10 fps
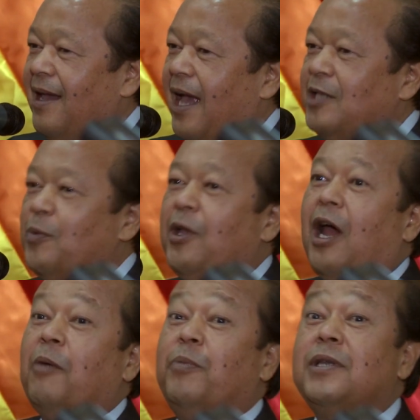As we
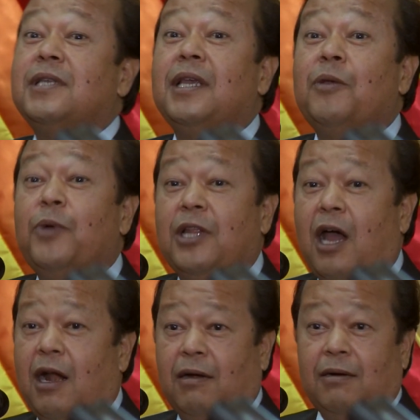are busy with
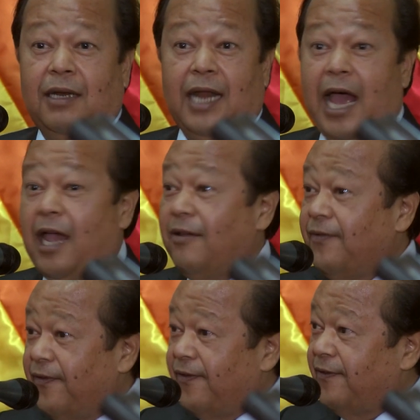our
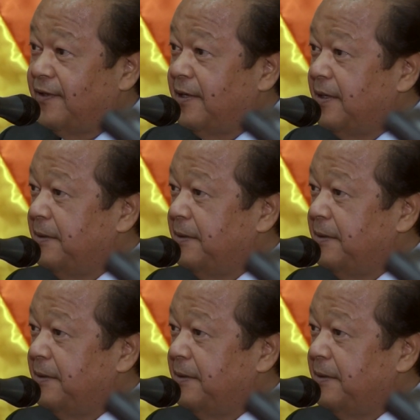lives,